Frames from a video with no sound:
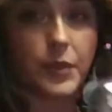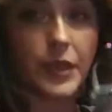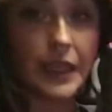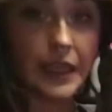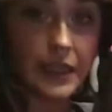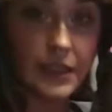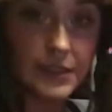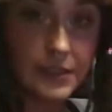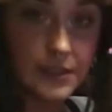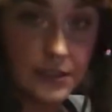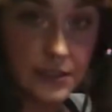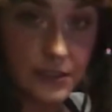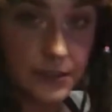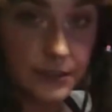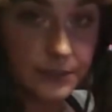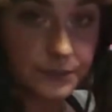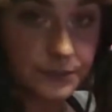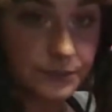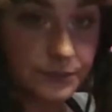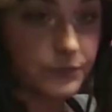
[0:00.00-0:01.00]
piece.
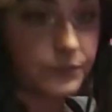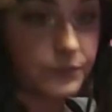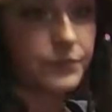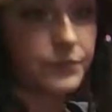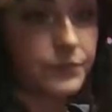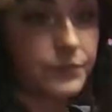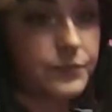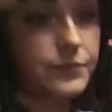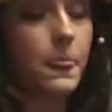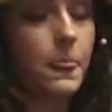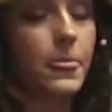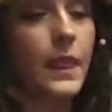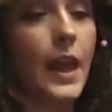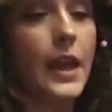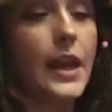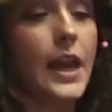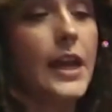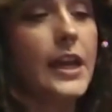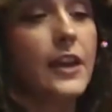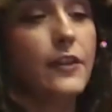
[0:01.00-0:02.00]

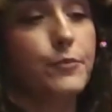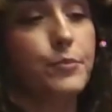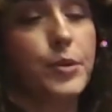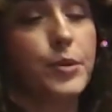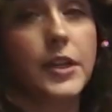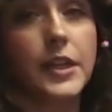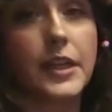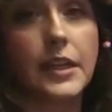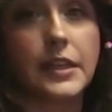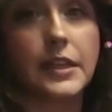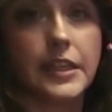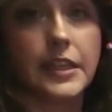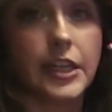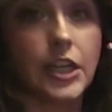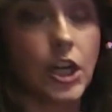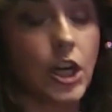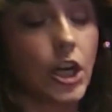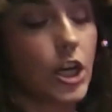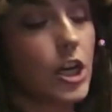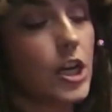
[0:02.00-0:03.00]
And I have put in
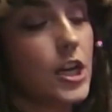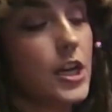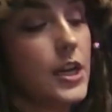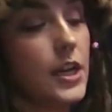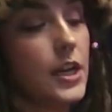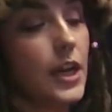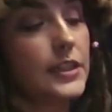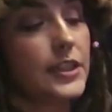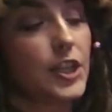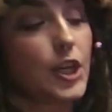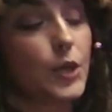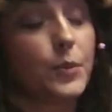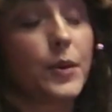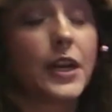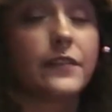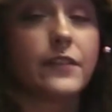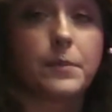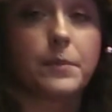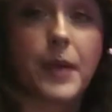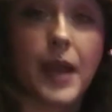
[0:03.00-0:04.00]
here a little
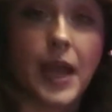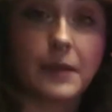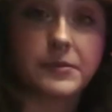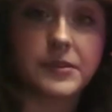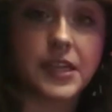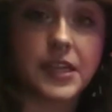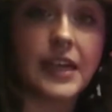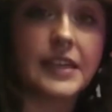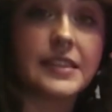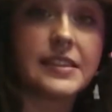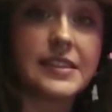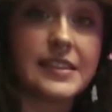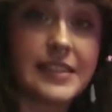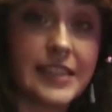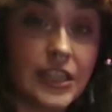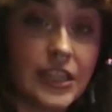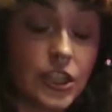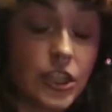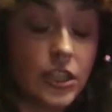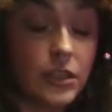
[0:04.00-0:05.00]
bit of a peptide
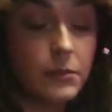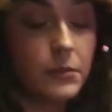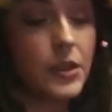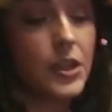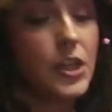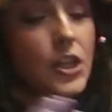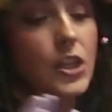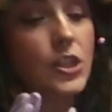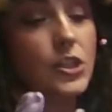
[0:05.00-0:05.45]
serum.